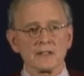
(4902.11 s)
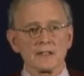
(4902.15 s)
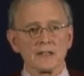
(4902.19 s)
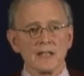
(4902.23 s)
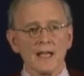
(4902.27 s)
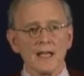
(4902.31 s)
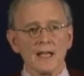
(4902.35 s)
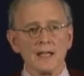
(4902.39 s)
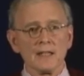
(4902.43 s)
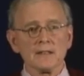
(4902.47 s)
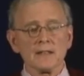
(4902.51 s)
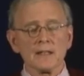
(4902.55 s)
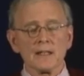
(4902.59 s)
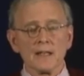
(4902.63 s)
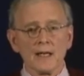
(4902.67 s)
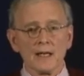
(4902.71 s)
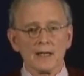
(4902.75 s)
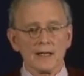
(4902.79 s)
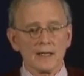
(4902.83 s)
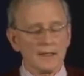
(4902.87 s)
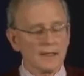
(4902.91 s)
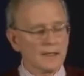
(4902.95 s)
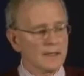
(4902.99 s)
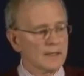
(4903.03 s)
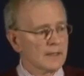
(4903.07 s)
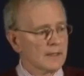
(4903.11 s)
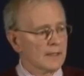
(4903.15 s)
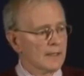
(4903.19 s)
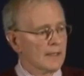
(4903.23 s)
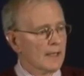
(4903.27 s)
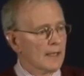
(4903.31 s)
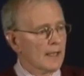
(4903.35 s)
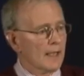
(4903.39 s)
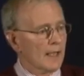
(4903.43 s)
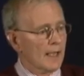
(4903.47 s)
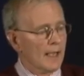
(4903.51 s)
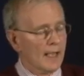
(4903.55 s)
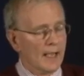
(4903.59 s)
again
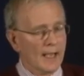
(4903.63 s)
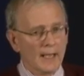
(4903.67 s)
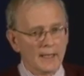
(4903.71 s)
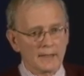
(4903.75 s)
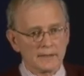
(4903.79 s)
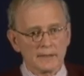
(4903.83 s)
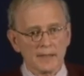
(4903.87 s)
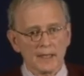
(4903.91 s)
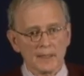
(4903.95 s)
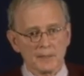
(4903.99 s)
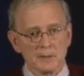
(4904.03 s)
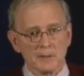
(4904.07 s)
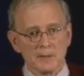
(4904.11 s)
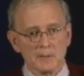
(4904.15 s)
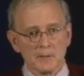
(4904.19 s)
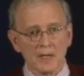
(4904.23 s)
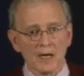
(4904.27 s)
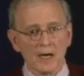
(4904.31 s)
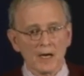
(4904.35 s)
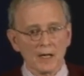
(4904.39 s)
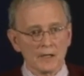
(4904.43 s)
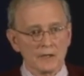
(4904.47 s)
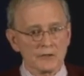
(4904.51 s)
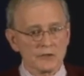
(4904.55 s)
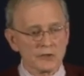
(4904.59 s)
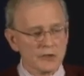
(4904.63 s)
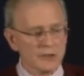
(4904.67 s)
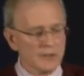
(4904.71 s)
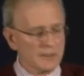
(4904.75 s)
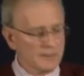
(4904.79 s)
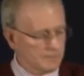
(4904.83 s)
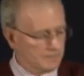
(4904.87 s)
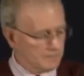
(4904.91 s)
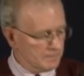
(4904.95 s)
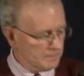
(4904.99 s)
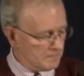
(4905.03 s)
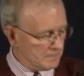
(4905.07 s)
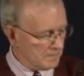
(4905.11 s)
and
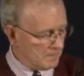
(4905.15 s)
epidemiology.